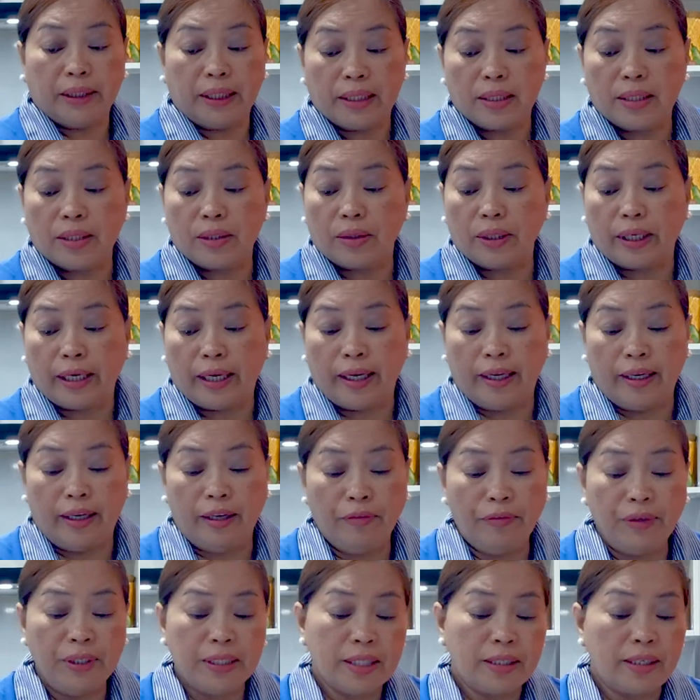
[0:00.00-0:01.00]
that's okay.
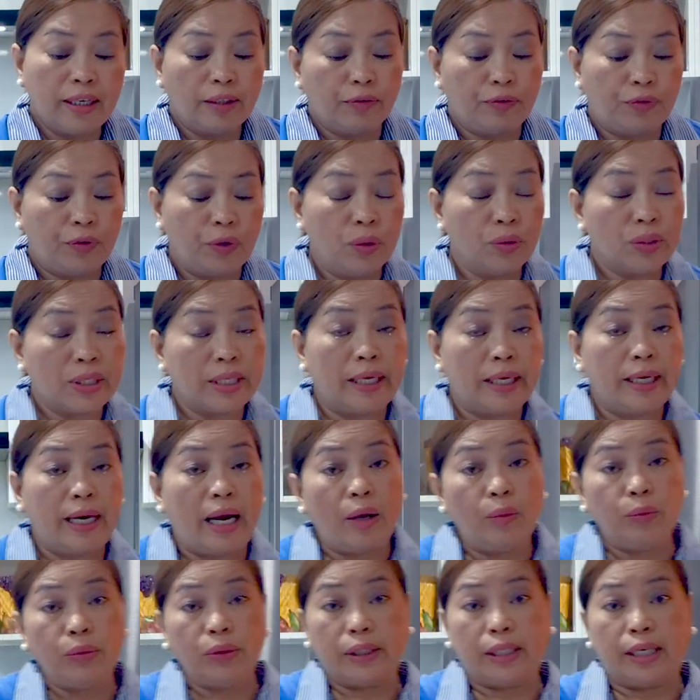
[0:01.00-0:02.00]
If it's not frozen,
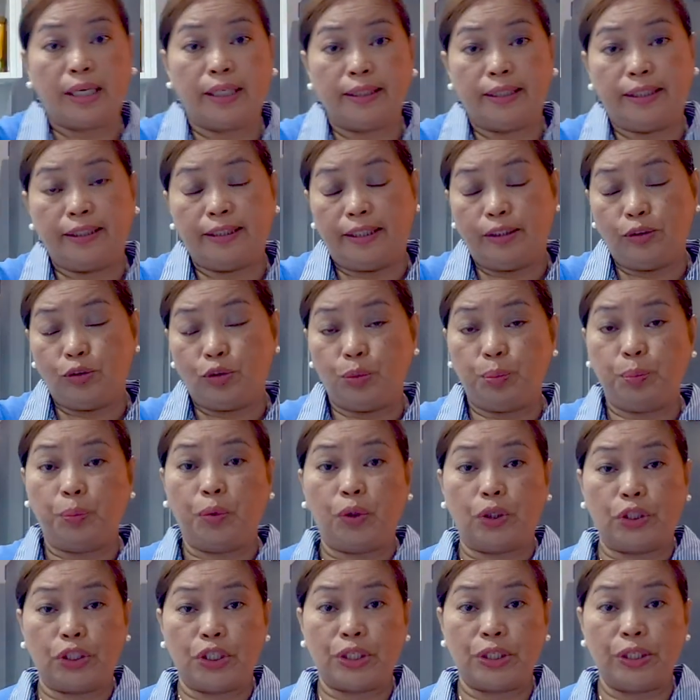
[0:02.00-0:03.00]
I will cut it into
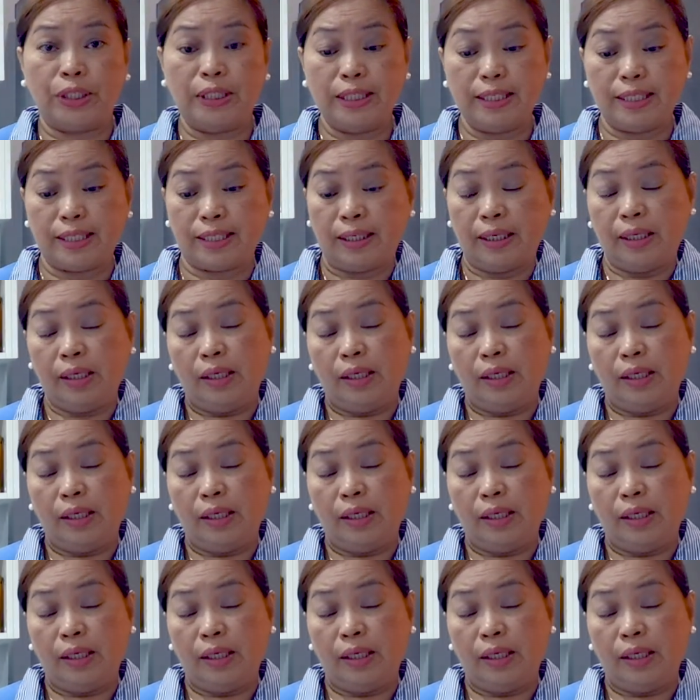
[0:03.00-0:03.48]
portions,